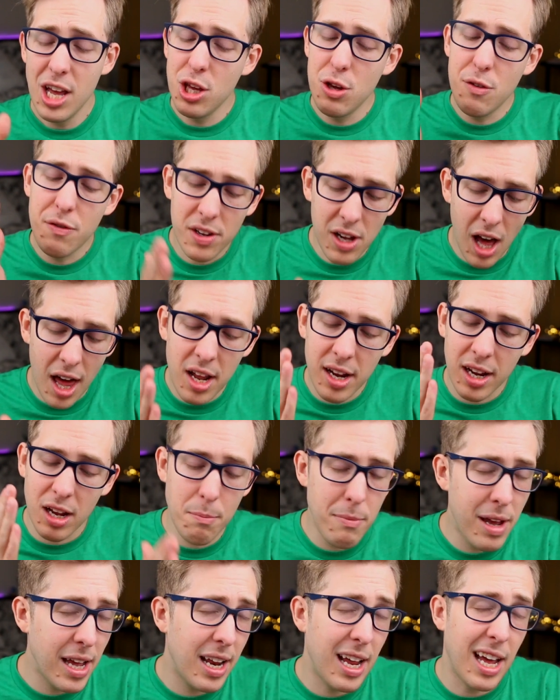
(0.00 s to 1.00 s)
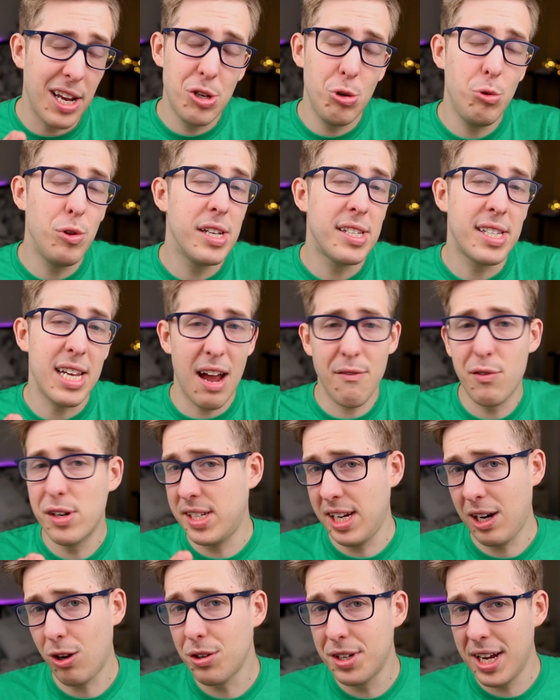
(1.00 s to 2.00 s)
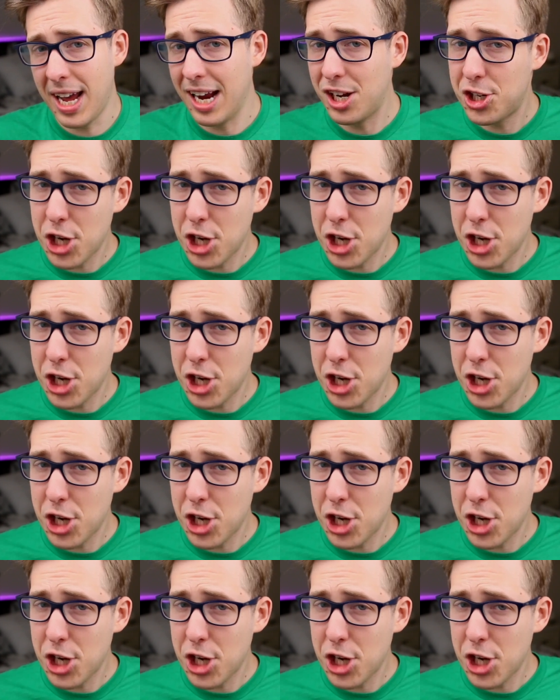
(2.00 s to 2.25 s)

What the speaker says: You've gotta commit and do this every single day.